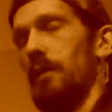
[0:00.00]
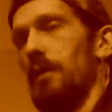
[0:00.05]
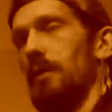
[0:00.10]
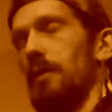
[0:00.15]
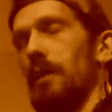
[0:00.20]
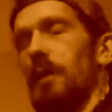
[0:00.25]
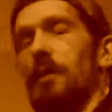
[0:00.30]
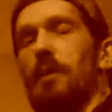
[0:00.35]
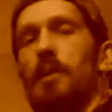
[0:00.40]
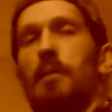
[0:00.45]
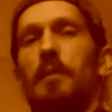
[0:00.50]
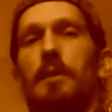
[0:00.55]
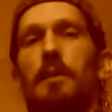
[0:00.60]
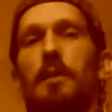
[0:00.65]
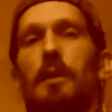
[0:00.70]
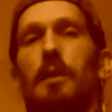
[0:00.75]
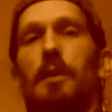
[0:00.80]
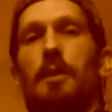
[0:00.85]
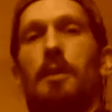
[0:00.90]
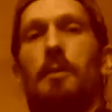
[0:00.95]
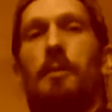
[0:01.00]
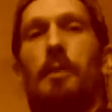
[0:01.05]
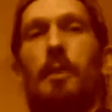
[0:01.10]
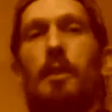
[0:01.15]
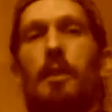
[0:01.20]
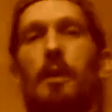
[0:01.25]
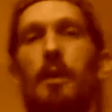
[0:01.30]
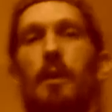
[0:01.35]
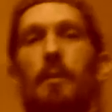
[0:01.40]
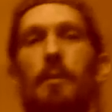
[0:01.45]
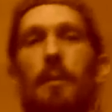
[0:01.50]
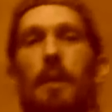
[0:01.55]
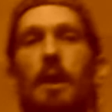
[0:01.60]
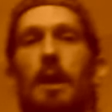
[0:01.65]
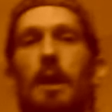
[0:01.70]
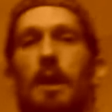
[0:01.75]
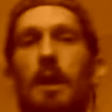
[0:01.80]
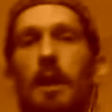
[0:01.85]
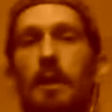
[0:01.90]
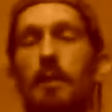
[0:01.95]
it's actually a wasashi, but in
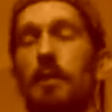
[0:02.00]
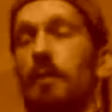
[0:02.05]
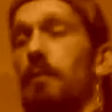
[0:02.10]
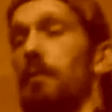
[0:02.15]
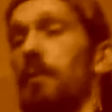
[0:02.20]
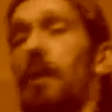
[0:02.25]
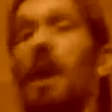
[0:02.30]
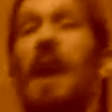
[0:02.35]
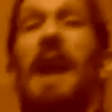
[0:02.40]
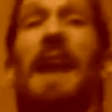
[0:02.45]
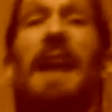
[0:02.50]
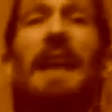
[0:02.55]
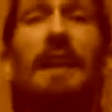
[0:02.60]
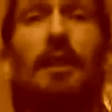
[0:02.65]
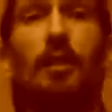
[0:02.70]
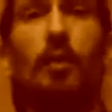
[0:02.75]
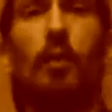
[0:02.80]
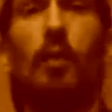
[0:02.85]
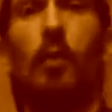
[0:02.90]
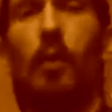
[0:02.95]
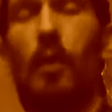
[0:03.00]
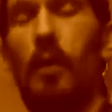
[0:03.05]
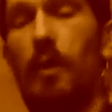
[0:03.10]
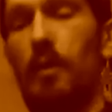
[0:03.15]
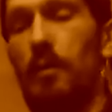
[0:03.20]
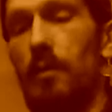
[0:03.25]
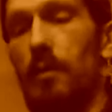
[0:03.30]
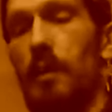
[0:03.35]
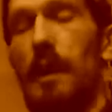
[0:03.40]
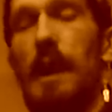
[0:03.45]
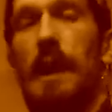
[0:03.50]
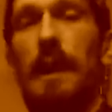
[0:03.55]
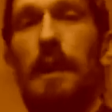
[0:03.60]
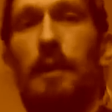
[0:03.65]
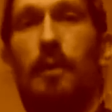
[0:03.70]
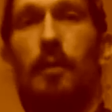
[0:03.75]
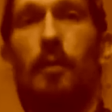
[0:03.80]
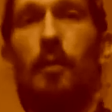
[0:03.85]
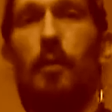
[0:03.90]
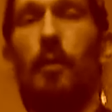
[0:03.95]
any case, a sword. A
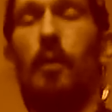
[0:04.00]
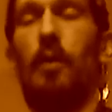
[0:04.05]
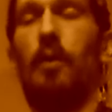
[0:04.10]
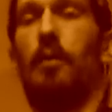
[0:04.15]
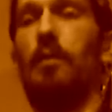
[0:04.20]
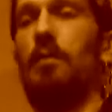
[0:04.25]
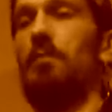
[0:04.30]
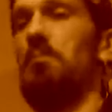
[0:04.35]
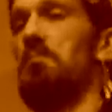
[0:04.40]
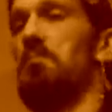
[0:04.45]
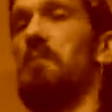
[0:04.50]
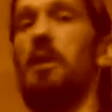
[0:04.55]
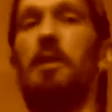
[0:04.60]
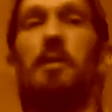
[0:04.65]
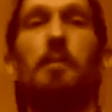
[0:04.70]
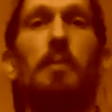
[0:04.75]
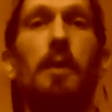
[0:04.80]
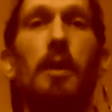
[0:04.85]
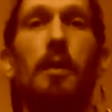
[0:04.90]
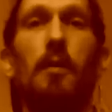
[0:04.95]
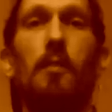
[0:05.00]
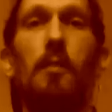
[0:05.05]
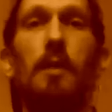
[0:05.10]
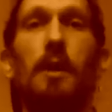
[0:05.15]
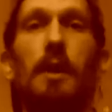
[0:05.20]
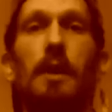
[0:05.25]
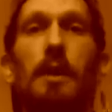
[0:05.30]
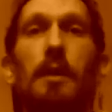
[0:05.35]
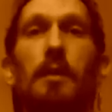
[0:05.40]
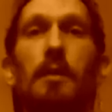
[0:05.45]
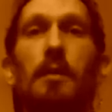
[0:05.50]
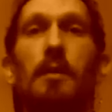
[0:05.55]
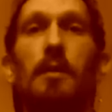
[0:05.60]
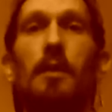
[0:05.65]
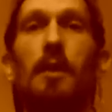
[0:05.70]
sword doesn't matter what it is.